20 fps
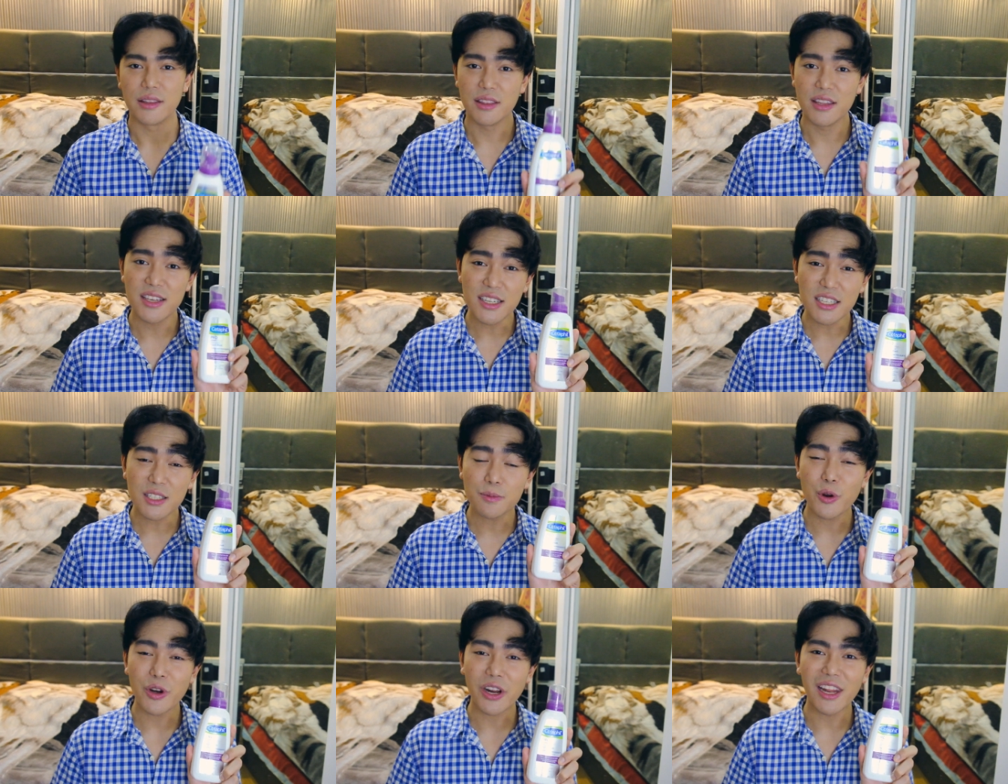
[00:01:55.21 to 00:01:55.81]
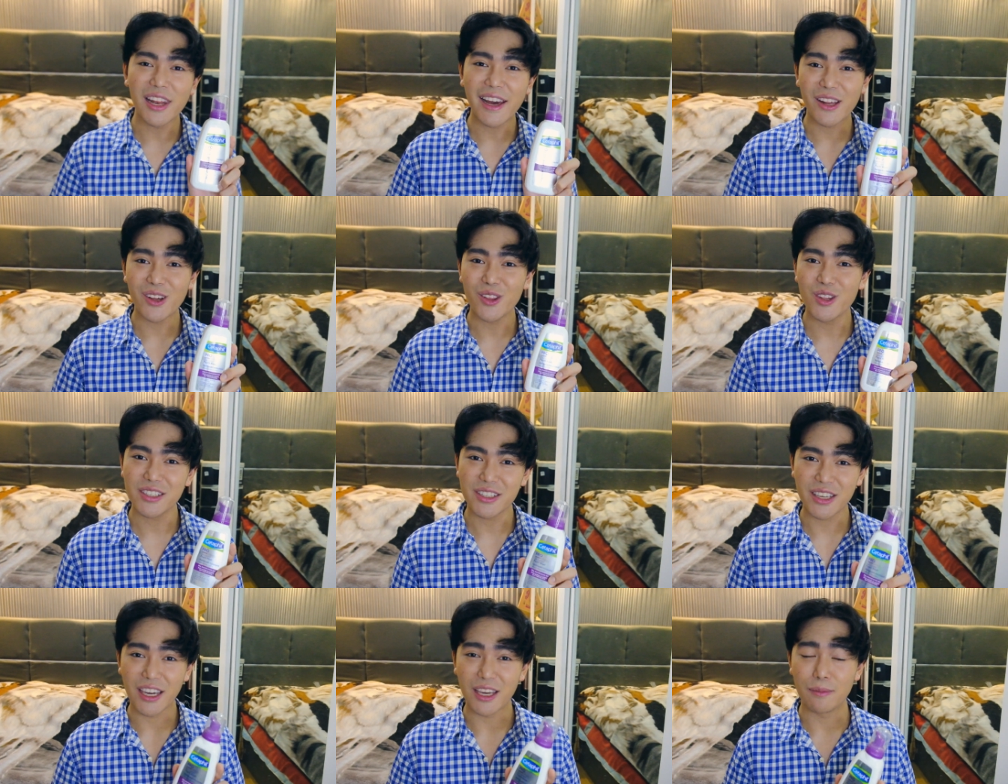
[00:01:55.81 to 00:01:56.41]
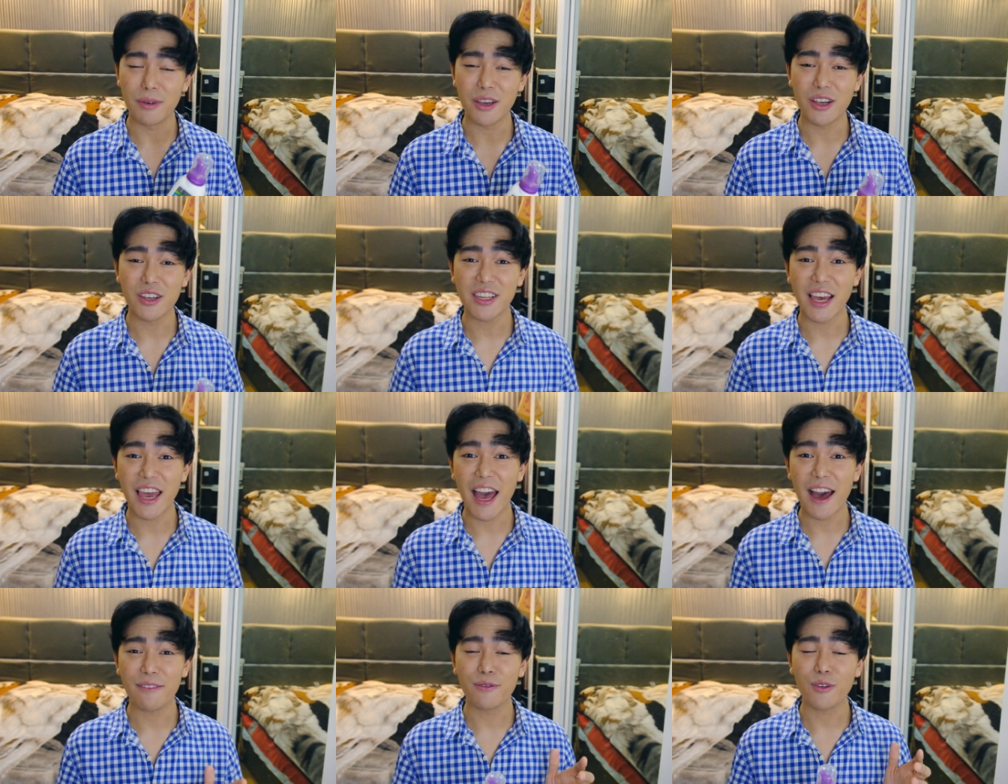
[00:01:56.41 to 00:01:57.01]
This is pretty light on the skin
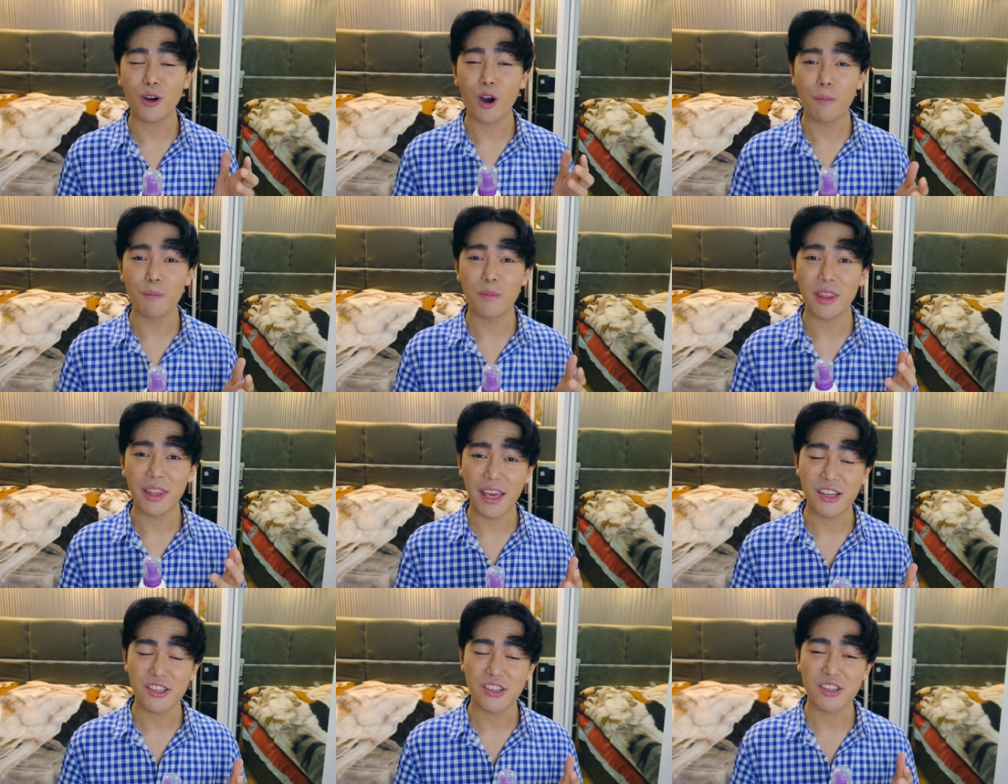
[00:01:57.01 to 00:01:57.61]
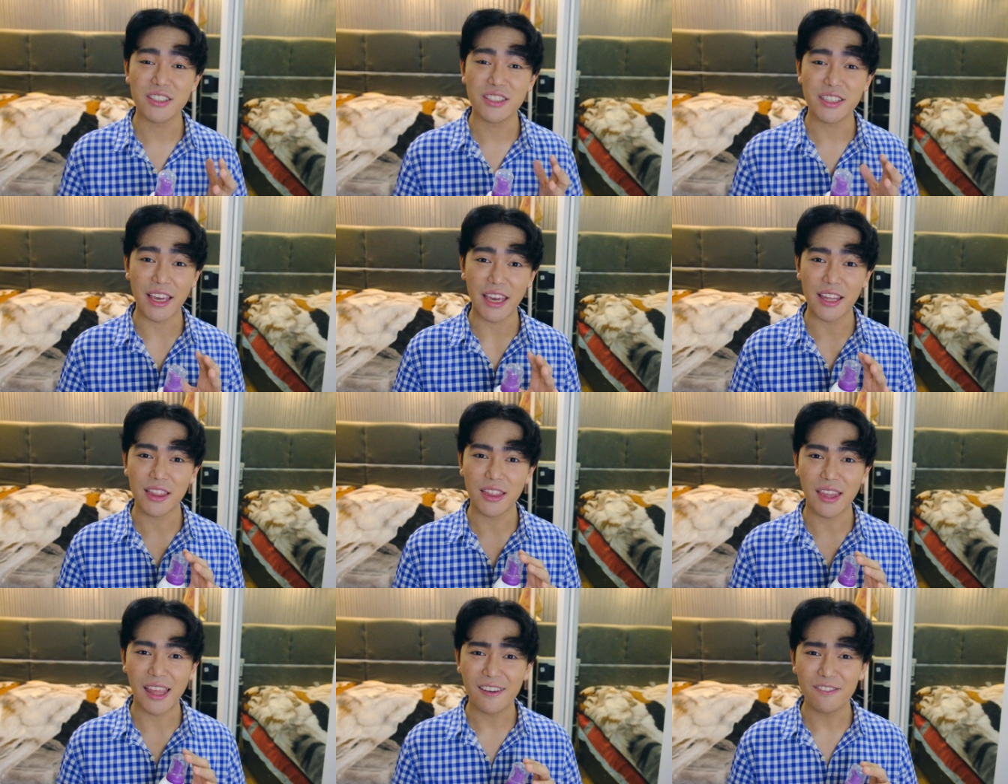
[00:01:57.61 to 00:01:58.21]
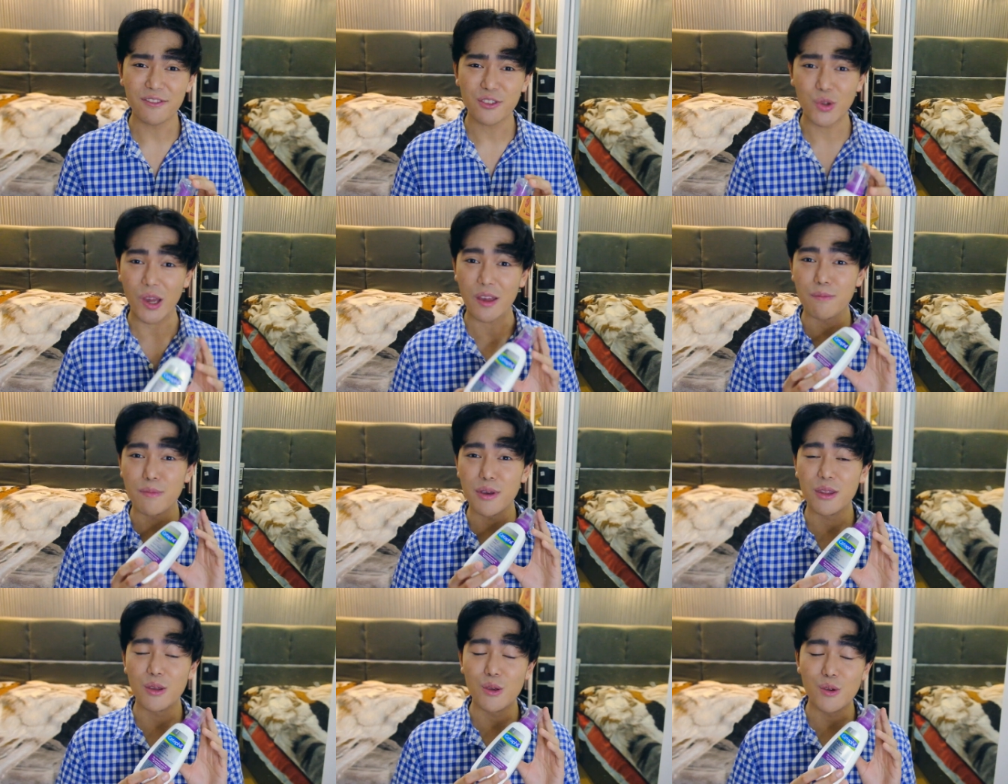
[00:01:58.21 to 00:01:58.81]
because I have combination skin type, so
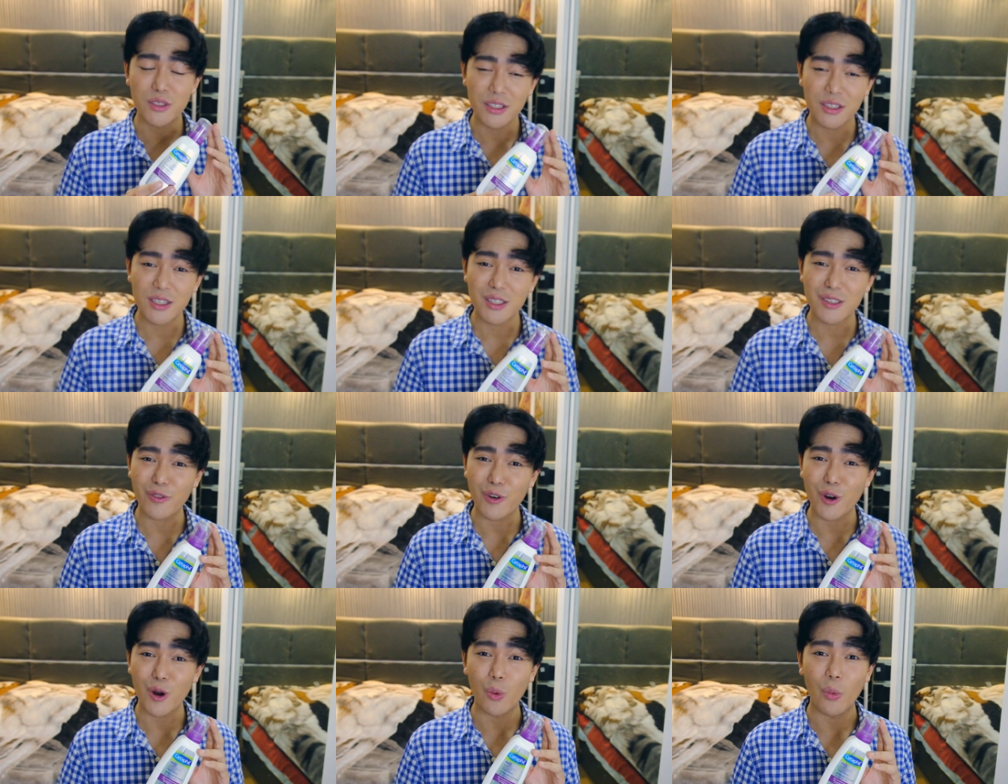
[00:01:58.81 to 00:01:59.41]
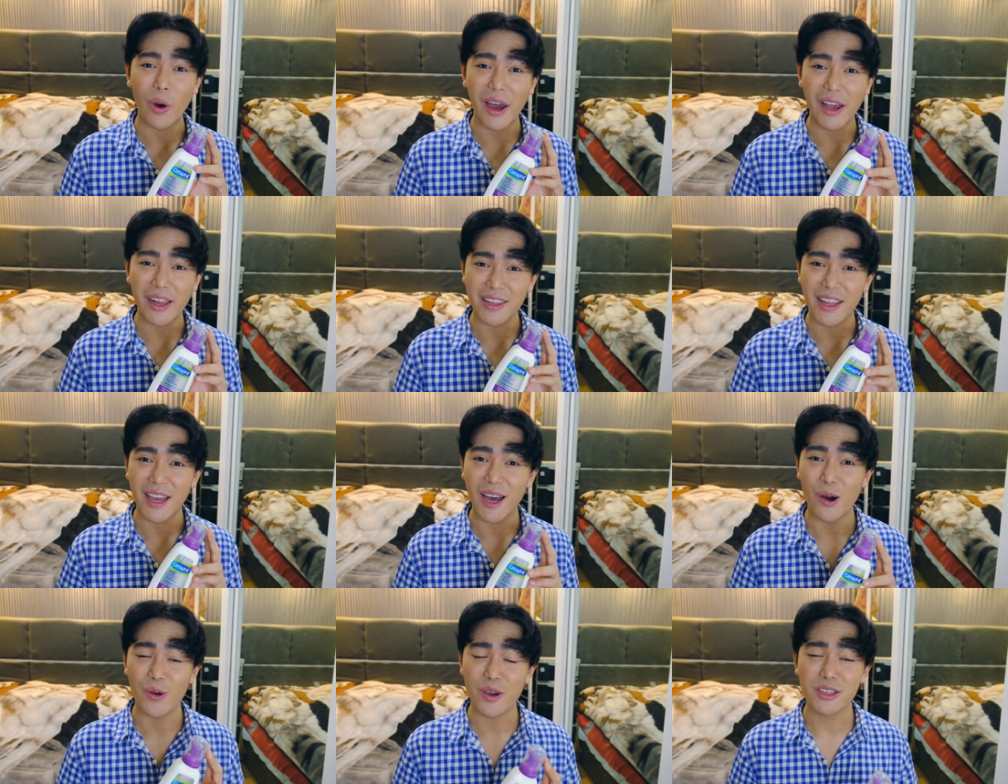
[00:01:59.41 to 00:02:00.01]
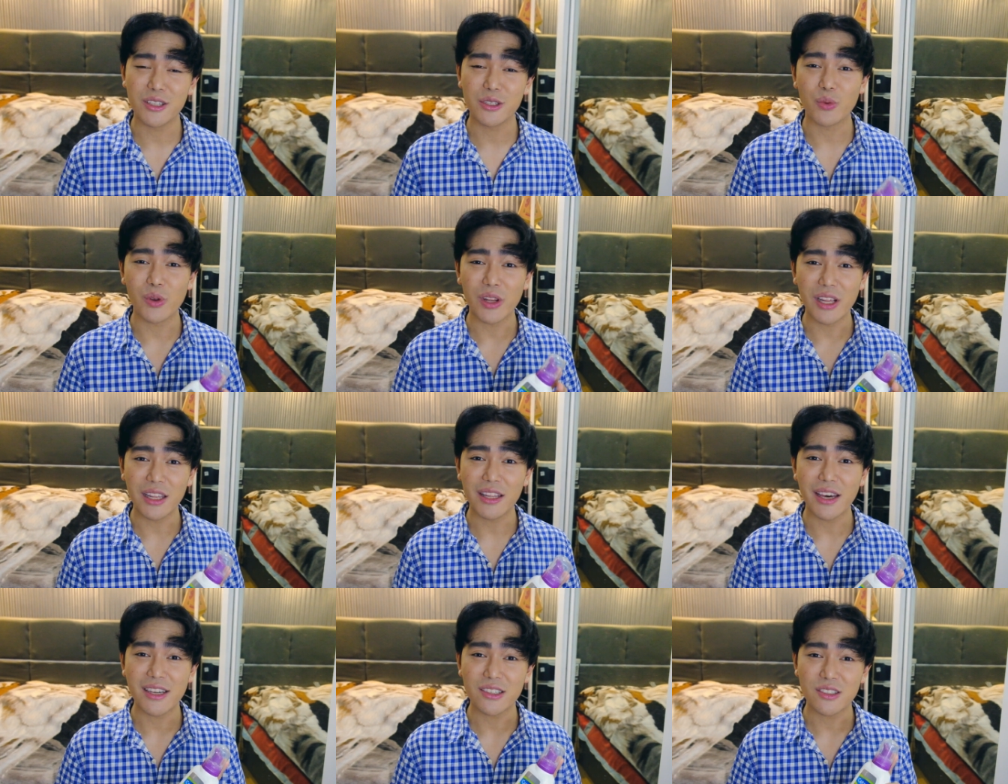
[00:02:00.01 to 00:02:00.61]
I've been using this for a while now. It's
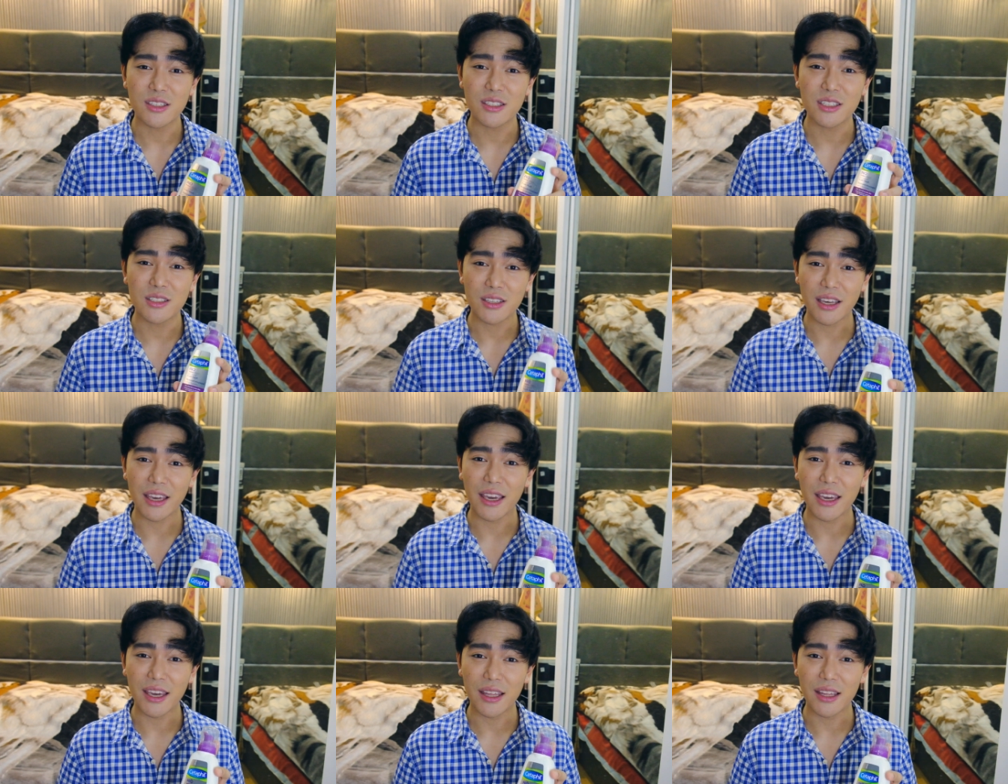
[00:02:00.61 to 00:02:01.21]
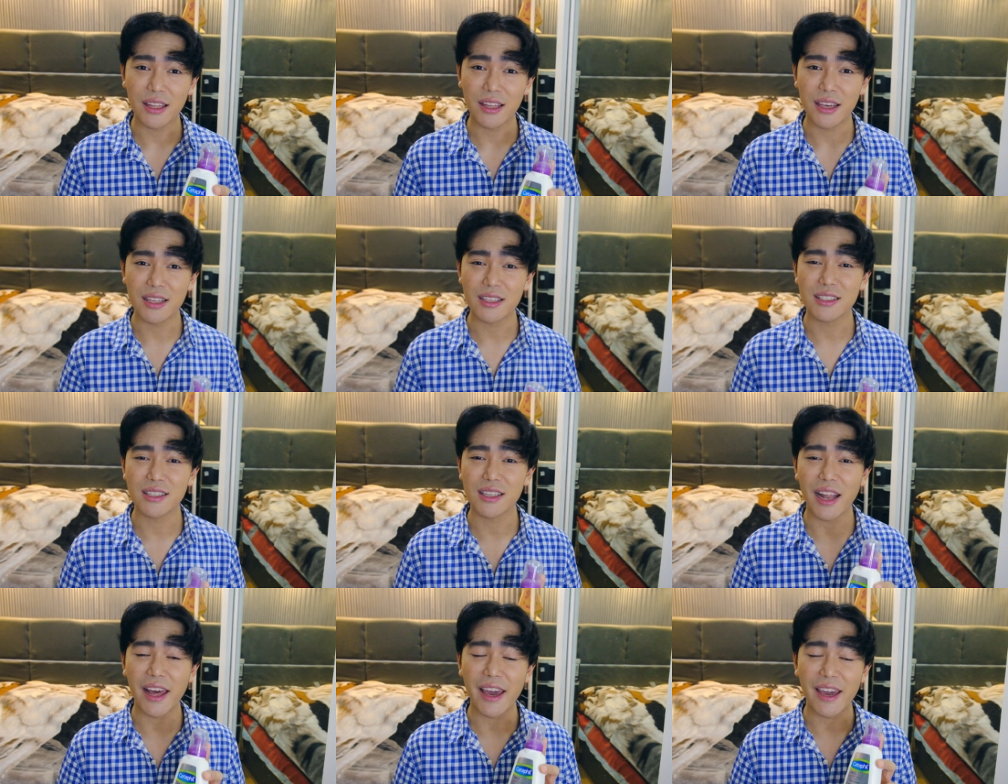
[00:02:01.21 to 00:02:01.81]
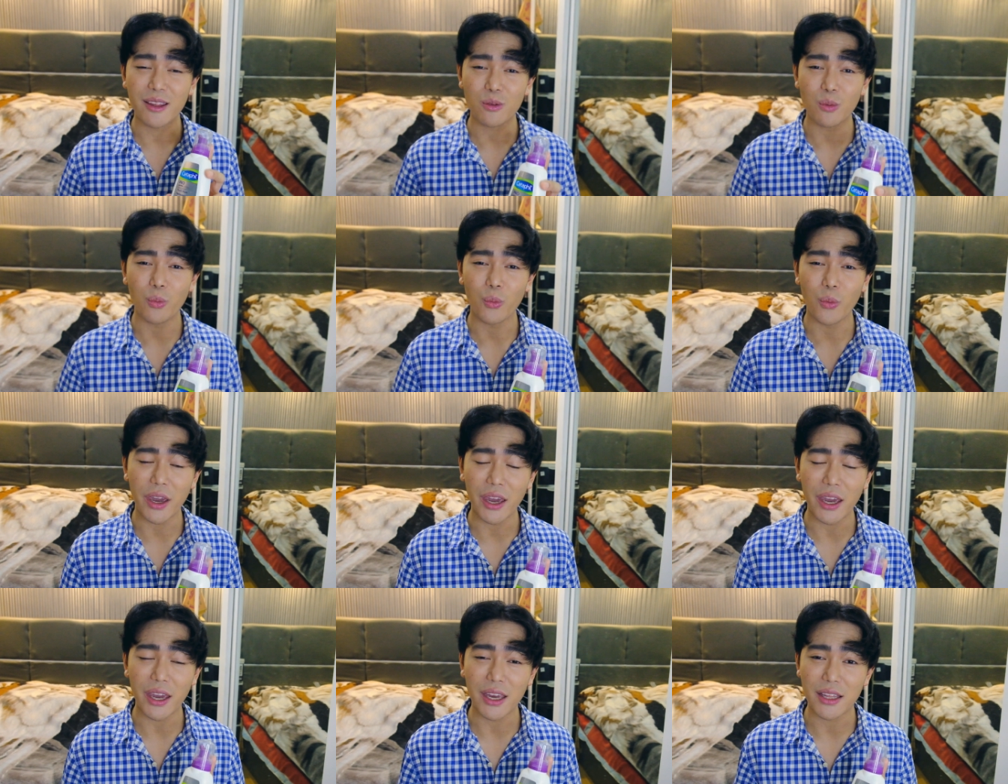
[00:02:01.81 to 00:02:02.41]
really nice on the skin, it's
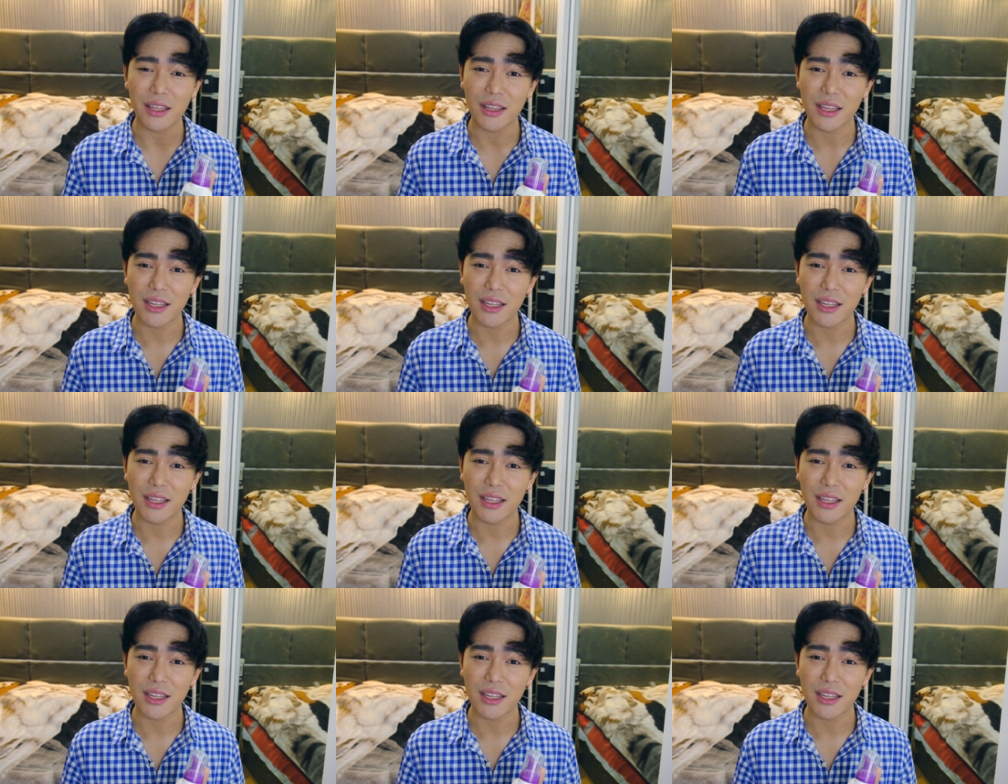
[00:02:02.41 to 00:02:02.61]
lightweight,